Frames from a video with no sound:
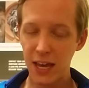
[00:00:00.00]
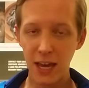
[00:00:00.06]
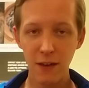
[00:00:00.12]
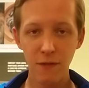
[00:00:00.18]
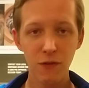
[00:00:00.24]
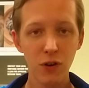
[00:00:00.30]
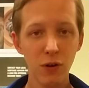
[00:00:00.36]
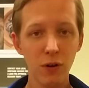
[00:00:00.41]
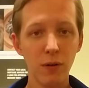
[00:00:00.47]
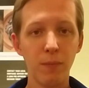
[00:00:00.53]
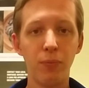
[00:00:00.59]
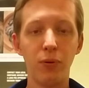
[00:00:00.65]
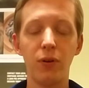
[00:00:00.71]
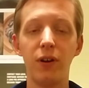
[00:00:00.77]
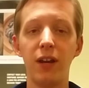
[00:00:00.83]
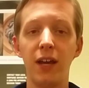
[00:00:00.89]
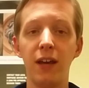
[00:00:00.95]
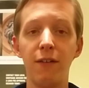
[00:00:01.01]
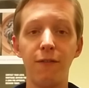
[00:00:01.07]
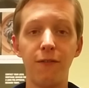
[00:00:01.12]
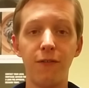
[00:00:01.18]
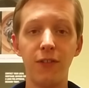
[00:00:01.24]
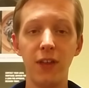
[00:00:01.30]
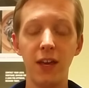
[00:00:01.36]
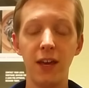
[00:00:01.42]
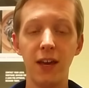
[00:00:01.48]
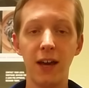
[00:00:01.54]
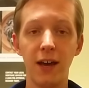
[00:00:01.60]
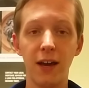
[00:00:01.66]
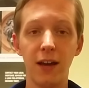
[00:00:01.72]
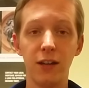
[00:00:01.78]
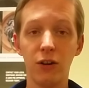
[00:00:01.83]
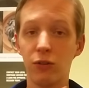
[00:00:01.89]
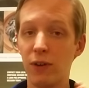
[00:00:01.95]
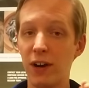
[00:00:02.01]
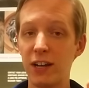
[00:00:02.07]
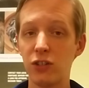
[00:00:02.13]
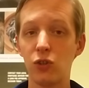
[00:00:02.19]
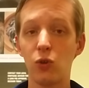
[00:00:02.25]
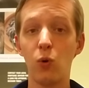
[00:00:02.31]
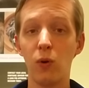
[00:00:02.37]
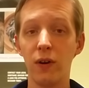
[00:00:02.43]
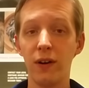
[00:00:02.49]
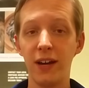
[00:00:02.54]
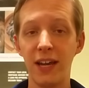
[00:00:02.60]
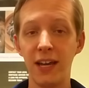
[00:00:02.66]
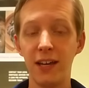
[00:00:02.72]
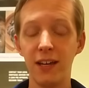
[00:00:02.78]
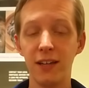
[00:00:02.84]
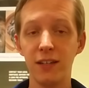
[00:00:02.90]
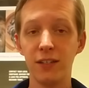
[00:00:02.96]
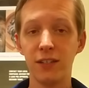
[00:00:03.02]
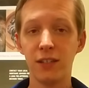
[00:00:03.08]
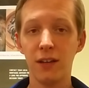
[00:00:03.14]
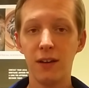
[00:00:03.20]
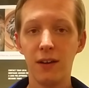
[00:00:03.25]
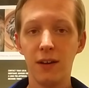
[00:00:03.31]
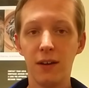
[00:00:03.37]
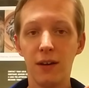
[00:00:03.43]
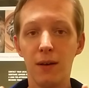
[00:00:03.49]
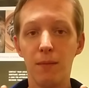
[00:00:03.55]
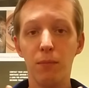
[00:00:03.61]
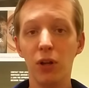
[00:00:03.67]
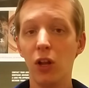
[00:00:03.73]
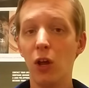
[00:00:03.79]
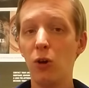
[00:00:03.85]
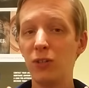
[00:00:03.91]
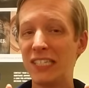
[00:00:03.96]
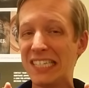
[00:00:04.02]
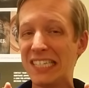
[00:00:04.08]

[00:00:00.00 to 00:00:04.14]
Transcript: if your credit score is below